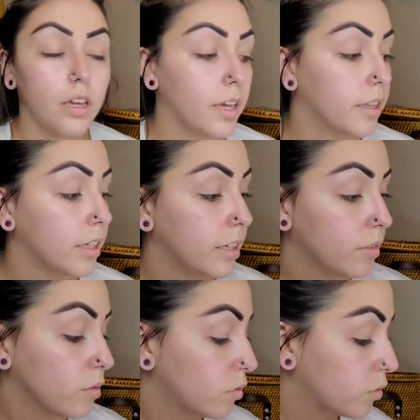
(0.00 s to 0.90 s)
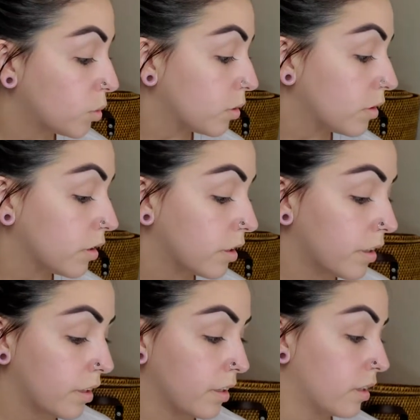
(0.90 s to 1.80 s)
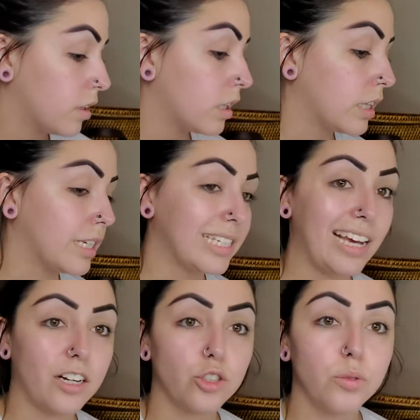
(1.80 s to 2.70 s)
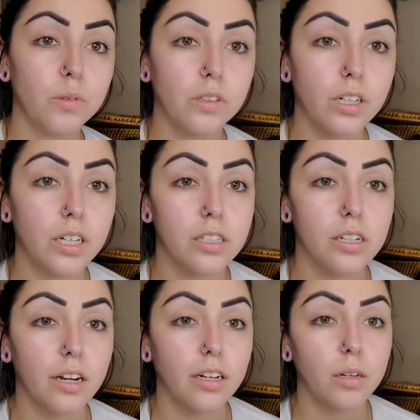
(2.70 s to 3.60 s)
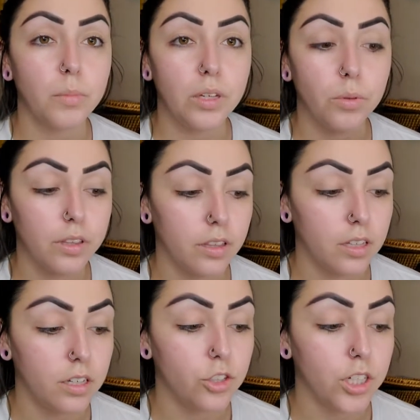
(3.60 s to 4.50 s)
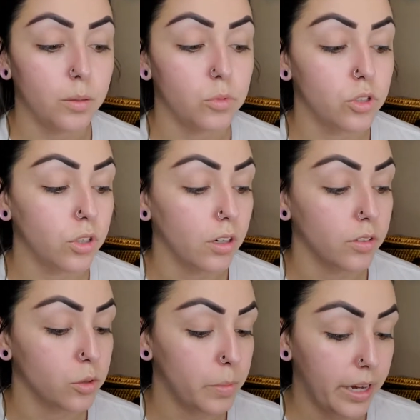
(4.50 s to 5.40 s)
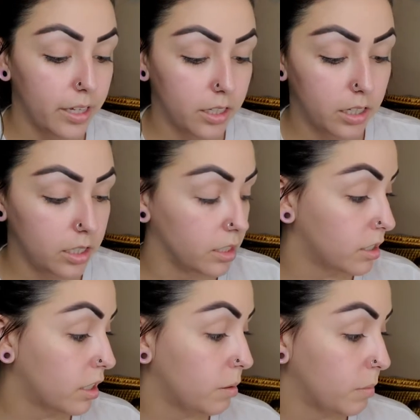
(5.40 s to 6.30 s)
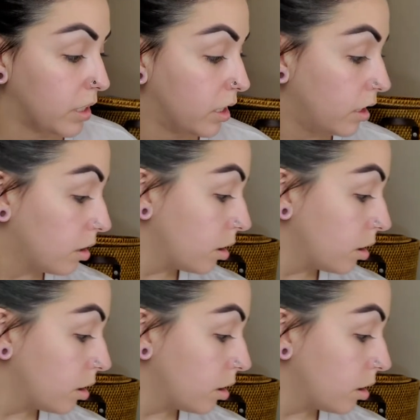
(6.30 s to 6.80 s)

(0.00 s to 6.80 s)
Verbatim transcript: And then for this actual look, it's not going to be with the James Charles palette. It's going to be